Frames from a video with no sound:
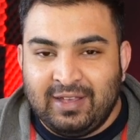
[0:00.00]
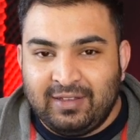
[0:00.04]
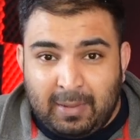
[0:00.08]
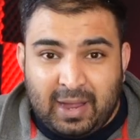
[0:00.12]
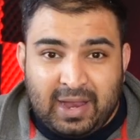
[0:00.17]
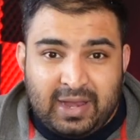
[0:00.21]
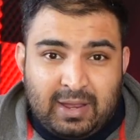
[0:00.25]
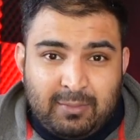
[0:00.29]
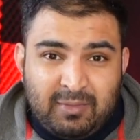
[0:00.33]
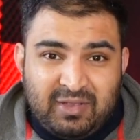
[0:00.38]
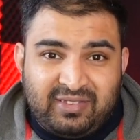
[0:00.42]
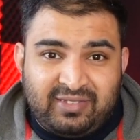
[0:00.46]

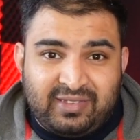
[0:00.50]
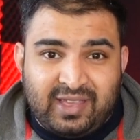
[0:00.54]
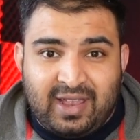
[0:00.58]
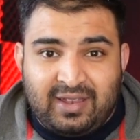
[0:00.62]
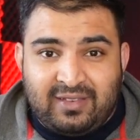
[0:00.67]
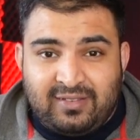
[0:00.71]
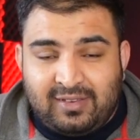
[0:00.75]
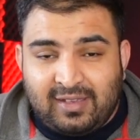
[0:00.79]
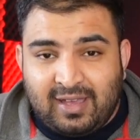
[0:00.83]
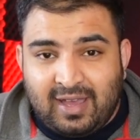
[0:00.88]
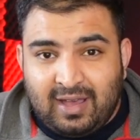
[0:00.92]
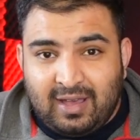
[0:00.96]
My name is
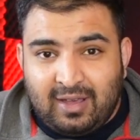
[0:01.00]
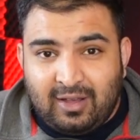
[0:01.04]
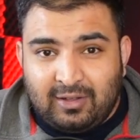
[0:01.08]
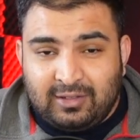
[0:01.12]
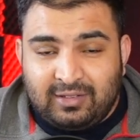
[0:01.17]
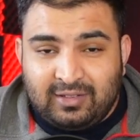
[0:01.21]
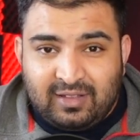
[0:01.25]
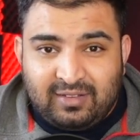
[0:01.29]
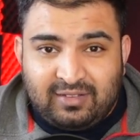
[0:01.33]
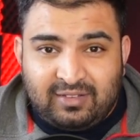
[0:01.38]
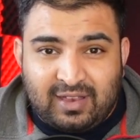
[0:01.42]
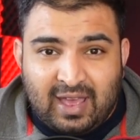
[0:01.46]
Zencha.
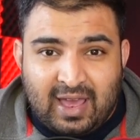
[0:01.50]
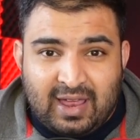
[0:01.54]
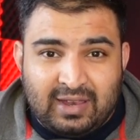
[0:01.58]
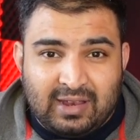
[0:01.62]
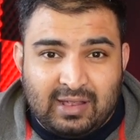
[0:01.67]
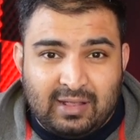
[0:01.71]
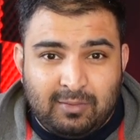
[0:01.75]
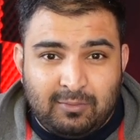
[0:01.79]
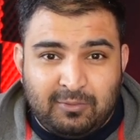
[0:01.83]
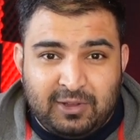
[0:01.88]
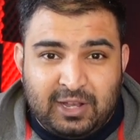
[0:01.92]
On this channel,